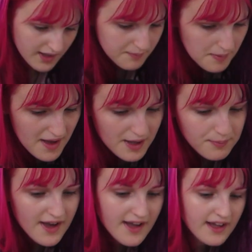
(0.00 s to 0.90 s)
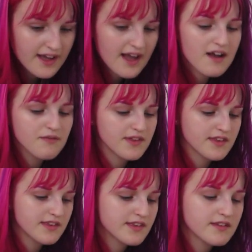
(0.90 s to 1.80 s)
My backpack, I have
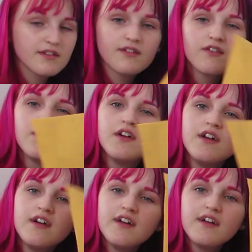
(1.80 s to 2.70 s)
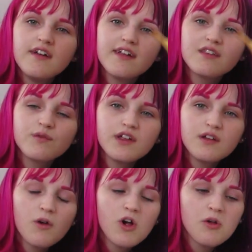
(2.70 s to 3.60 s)
this. It's filled
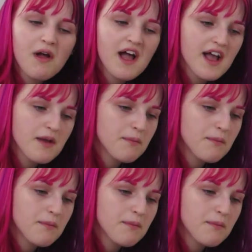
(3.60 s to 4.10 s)
with all my